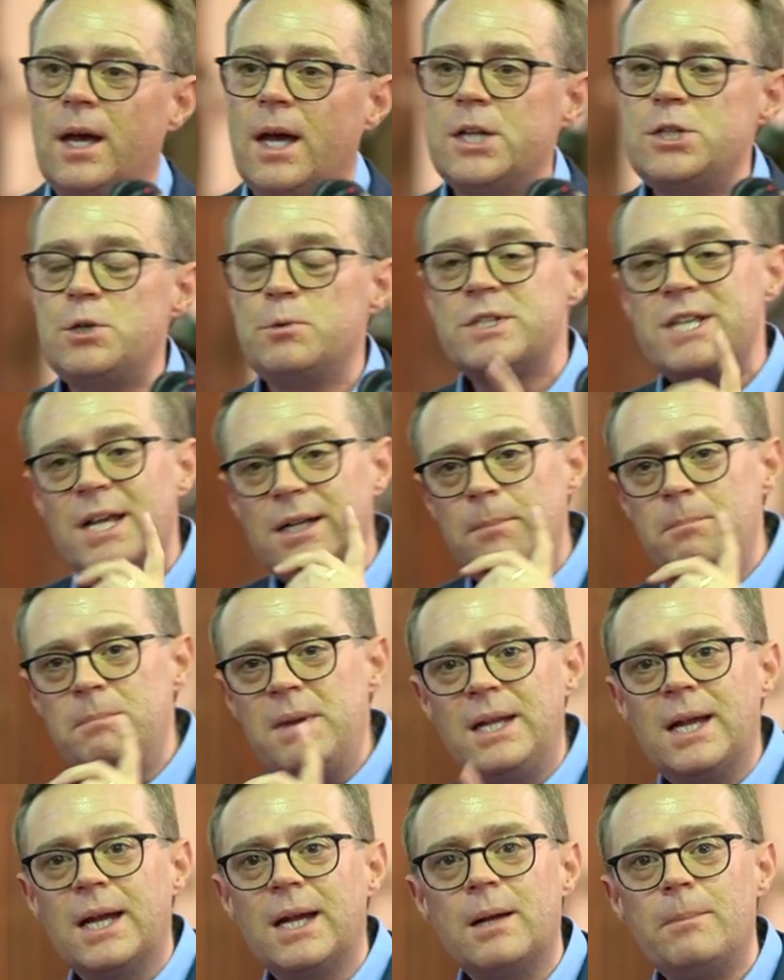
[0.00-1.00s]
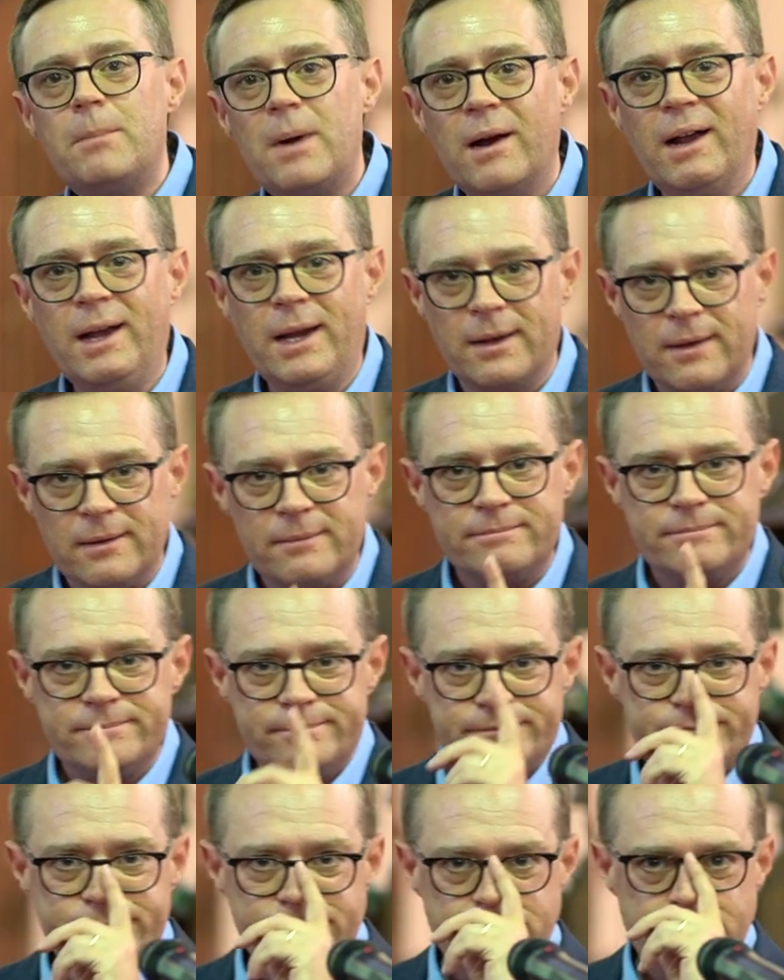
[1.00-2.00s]
And she was in a meeting in America.
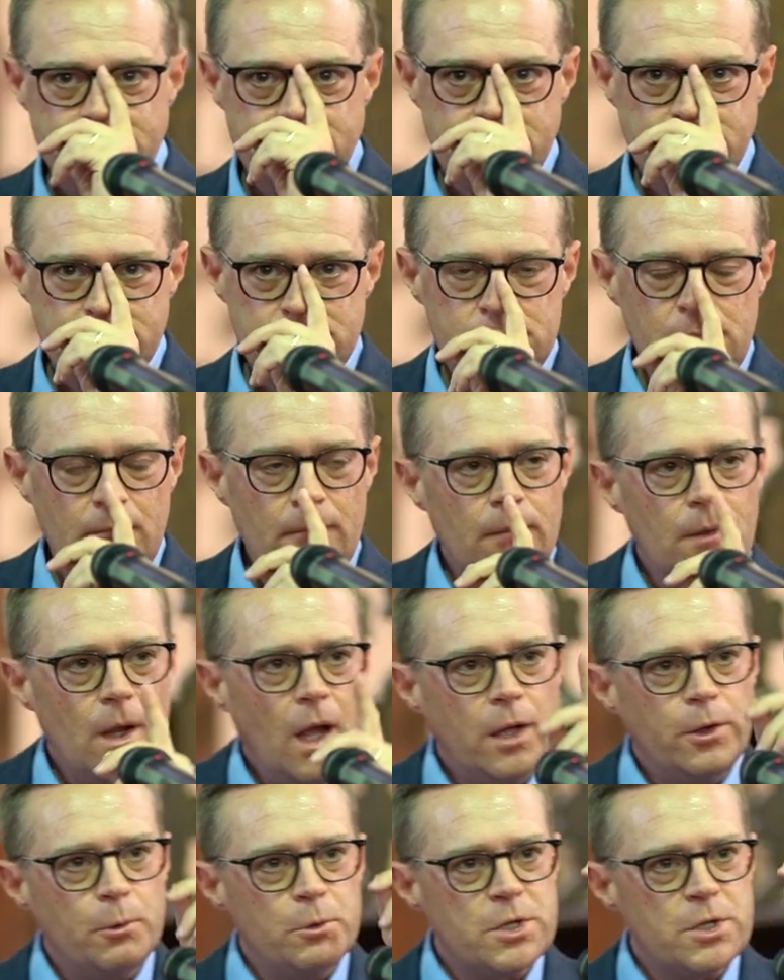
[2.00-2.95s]
And